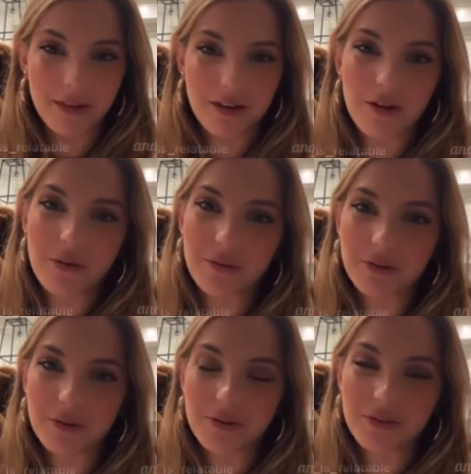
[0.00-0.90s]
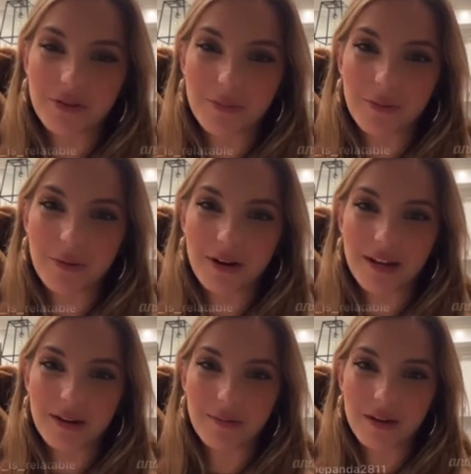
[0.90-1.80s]
you know, your support
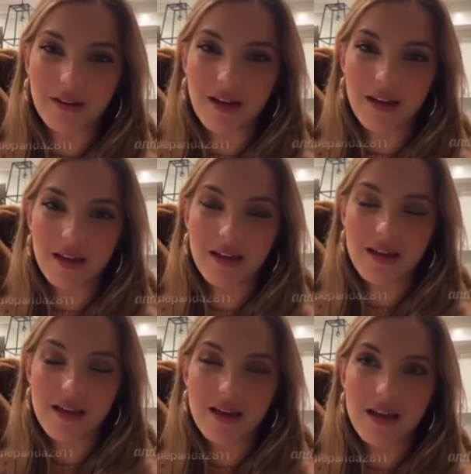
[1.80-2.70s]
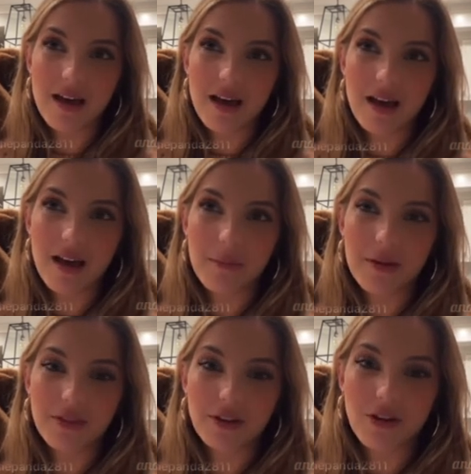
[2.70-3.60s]
and whatnot.
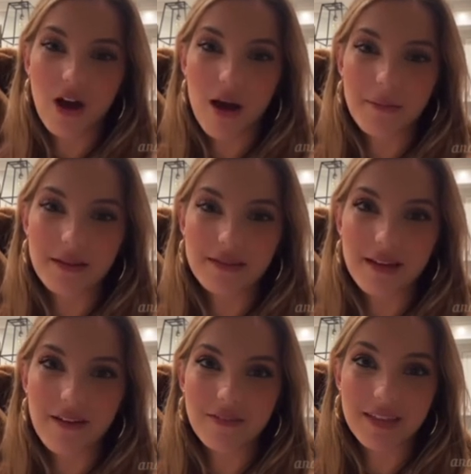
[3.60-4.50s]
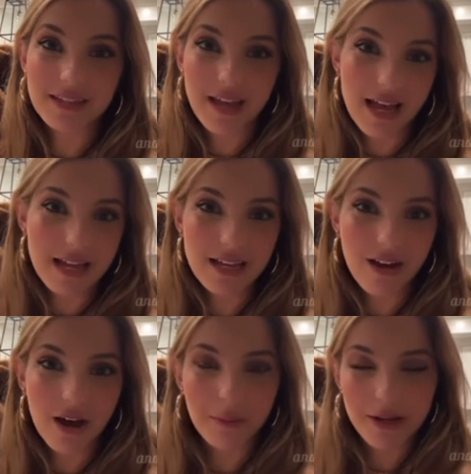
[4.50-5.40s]
The comment of the night
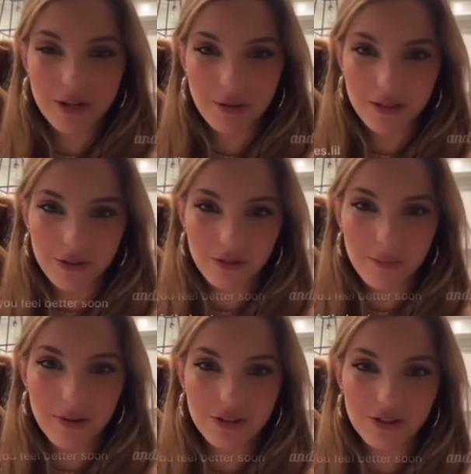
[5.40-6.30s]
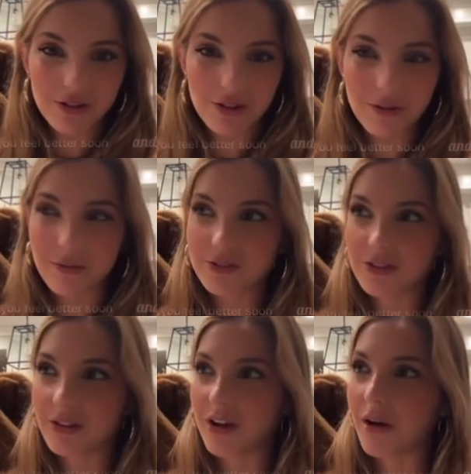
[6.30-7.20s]
on my new Instagram picture, what
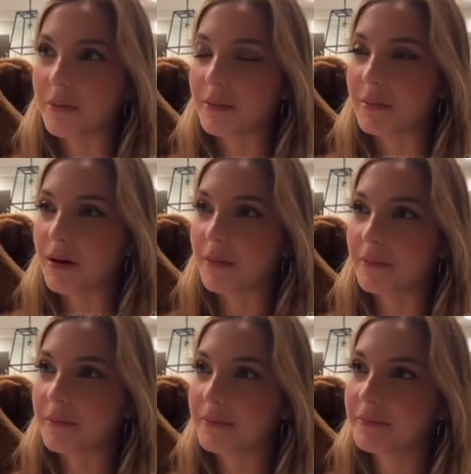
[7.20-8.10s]
should the comment be, Mom?